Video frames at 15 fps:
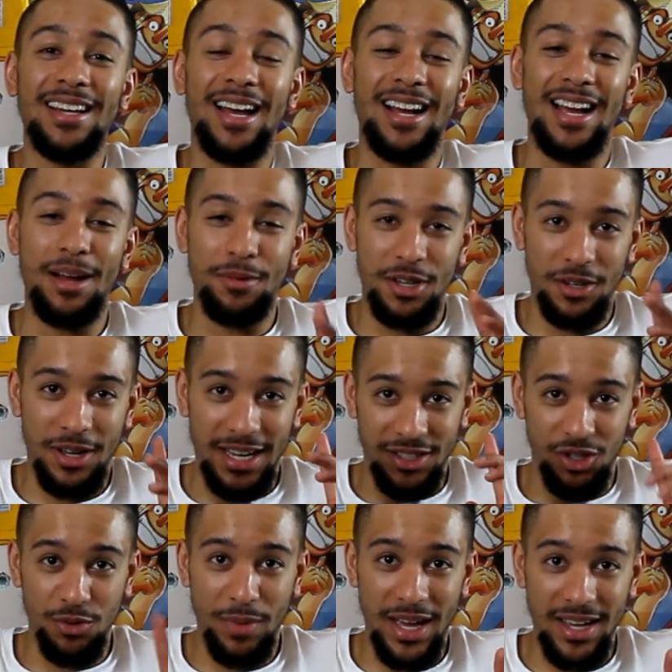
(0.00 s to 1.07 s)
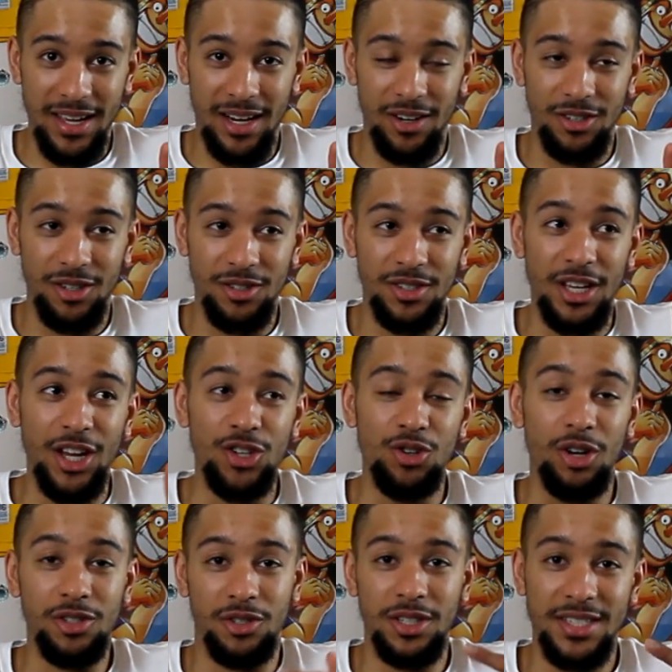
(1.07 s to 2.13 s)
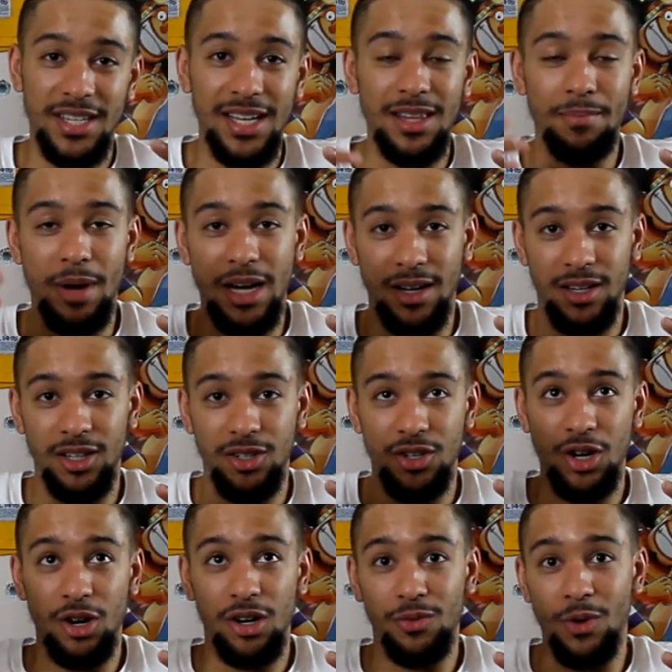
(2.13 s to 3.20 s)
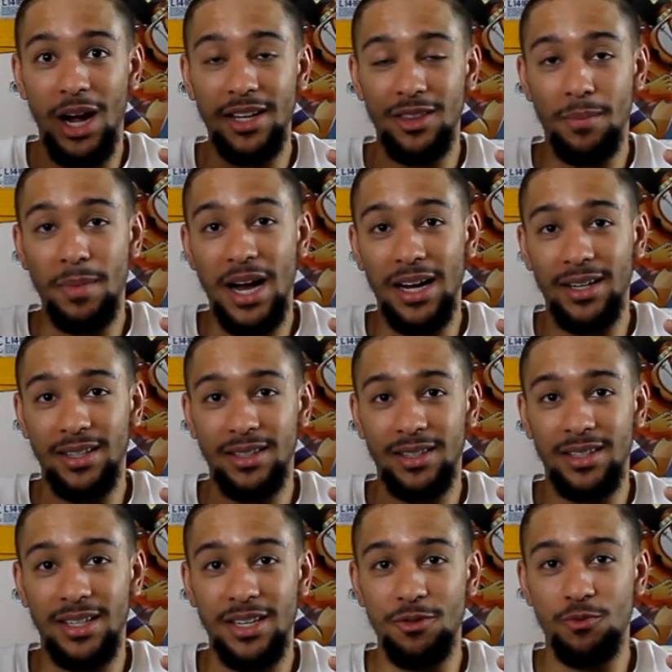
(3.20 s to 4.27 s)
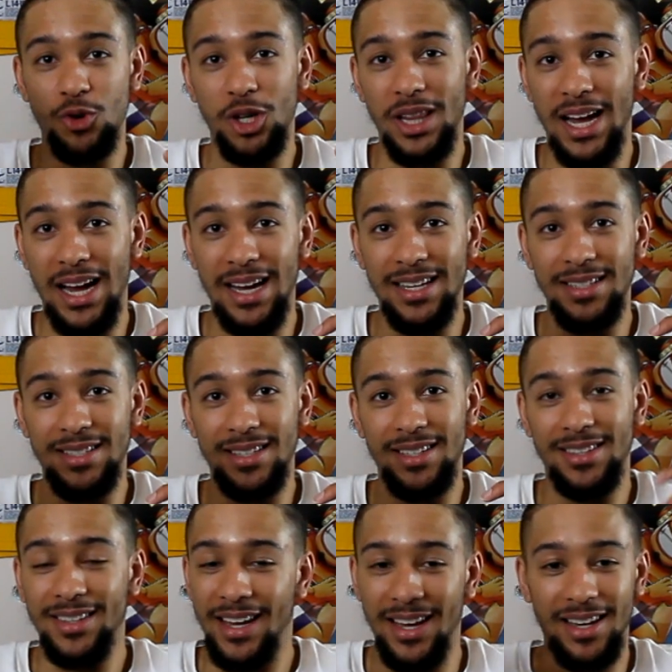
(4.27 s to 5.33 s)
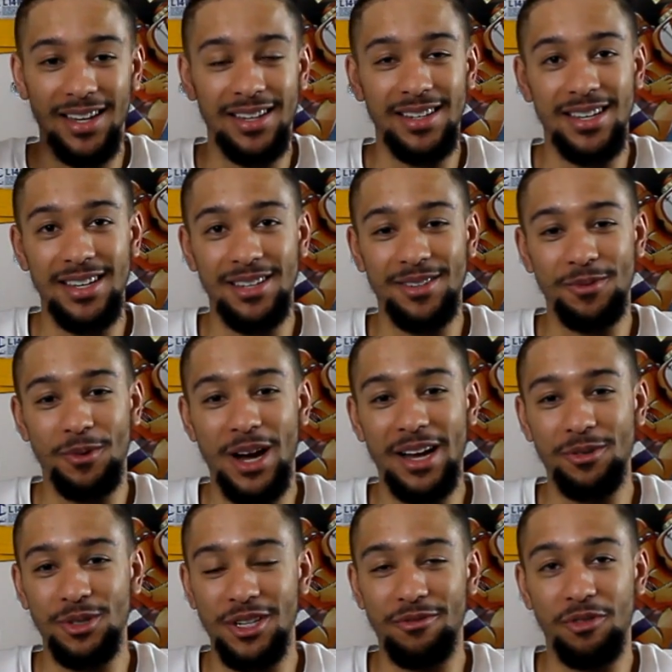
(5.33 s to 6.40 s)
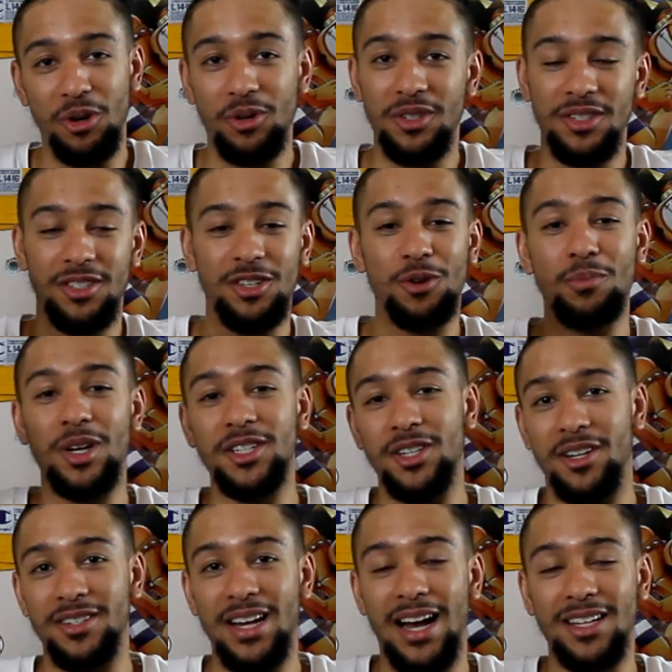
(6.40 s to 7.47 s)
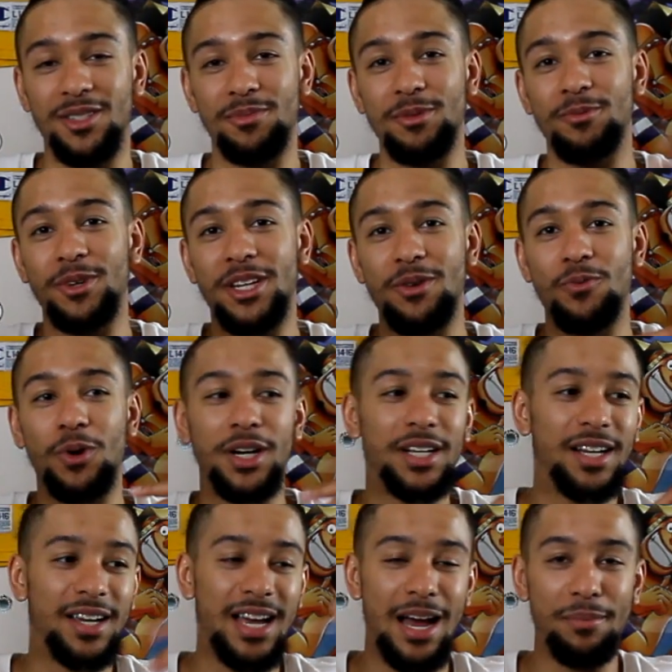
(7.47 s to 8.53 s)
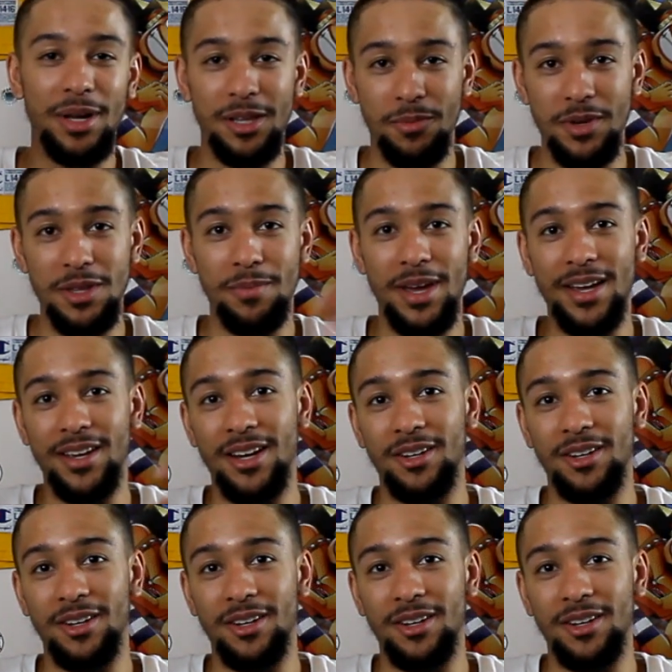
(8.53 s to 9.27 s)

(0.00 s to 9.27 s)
Akame ga Kill has two main characters. You also could say the mangaka, during writing the manga, he realized that why was he focusing so much on Tatsumi when he wanted Akame to be the main